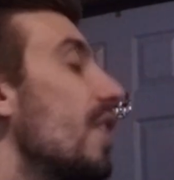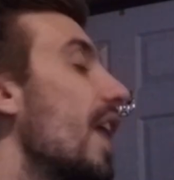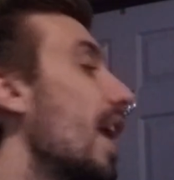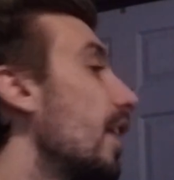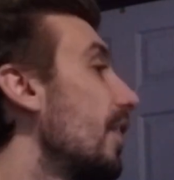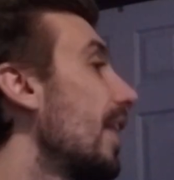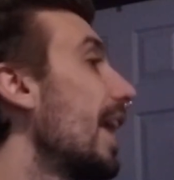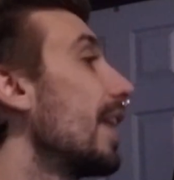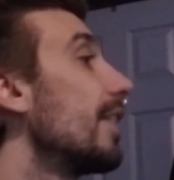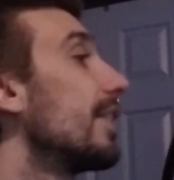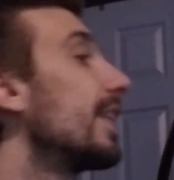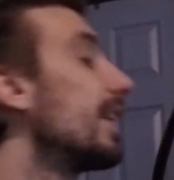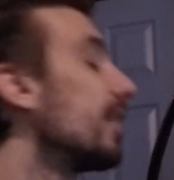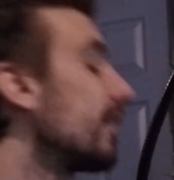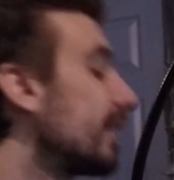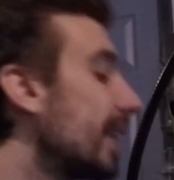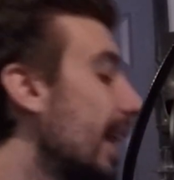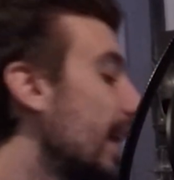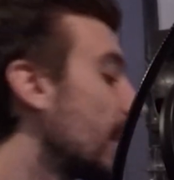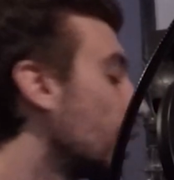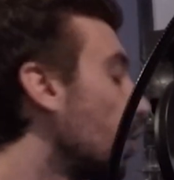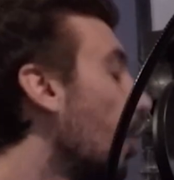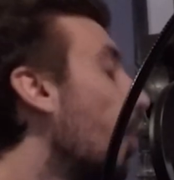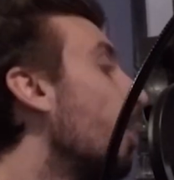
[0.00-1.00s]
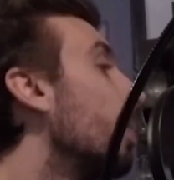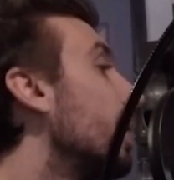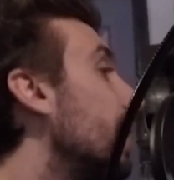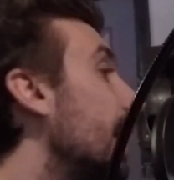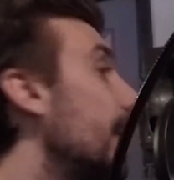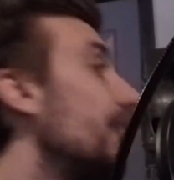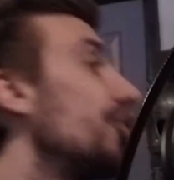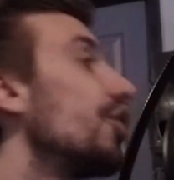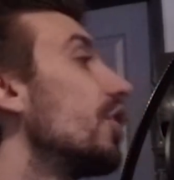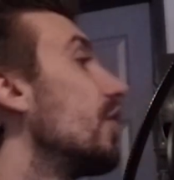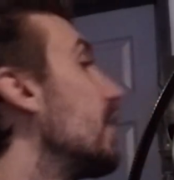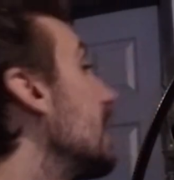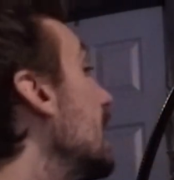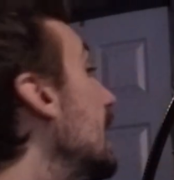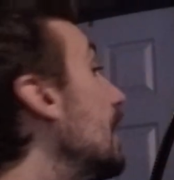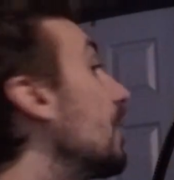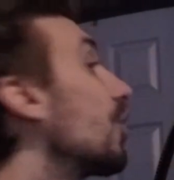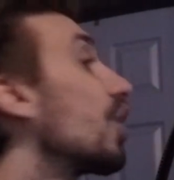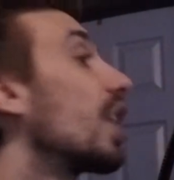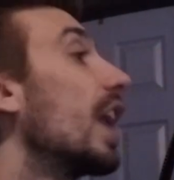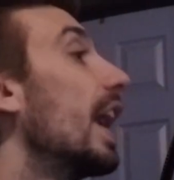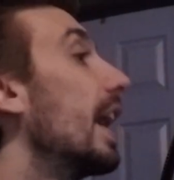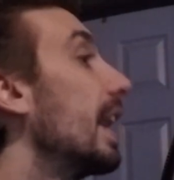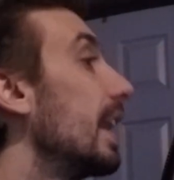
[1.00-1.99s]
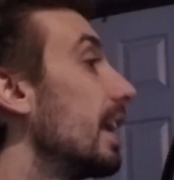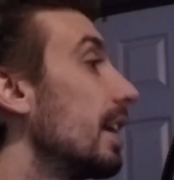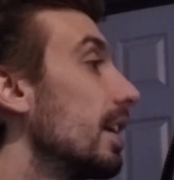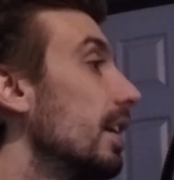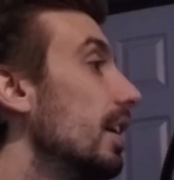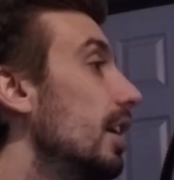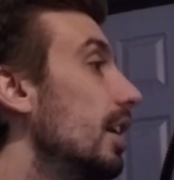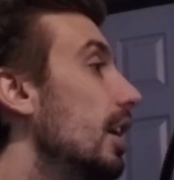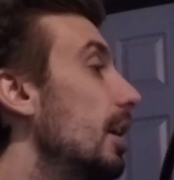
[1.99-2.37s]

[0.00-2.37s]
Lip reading: That culmination of the intercutting